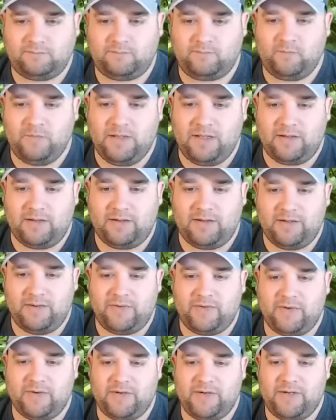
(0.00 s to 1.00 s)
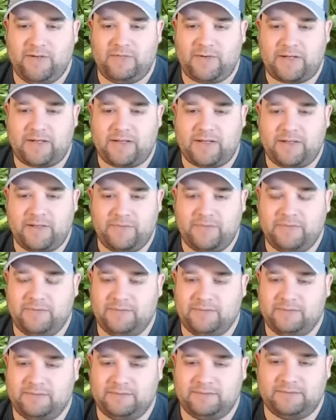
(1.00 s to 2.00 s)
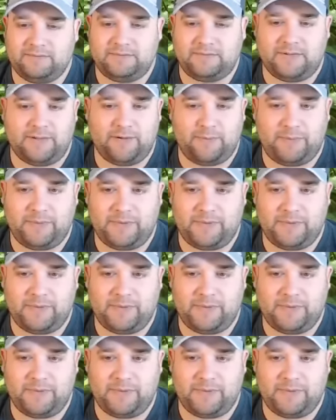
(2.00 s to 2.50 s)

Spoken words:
Are you 35? Nope.